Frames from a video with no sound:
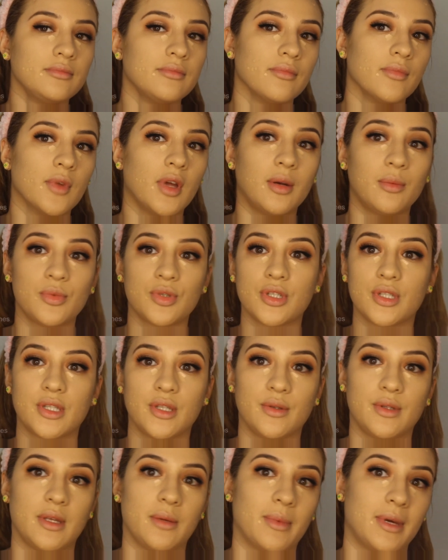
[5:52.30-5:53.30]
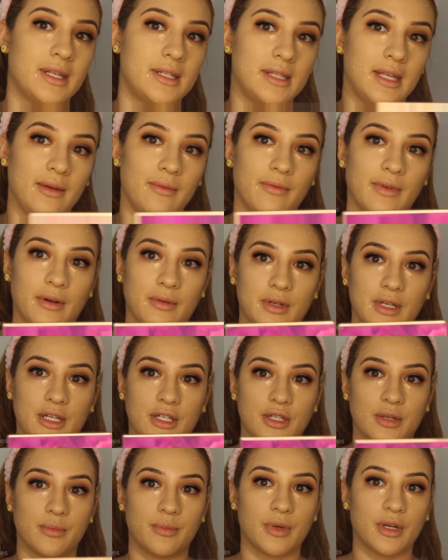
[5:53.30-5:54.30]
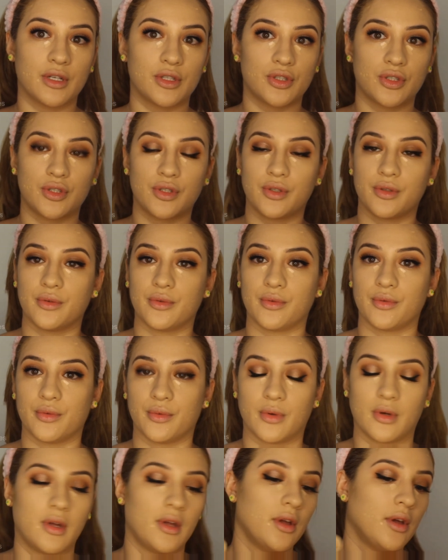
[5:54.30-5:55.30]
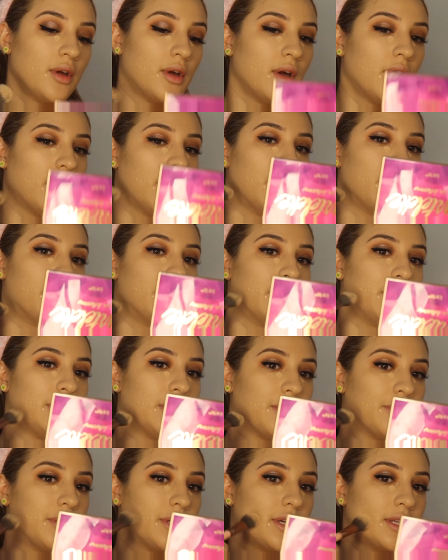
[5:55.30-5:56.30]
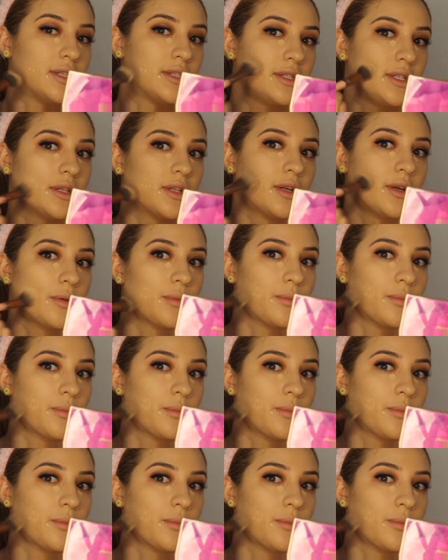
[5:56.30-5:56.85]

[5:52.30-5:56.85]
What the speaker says: I'm just using my same foundation brush to blend out the concealer.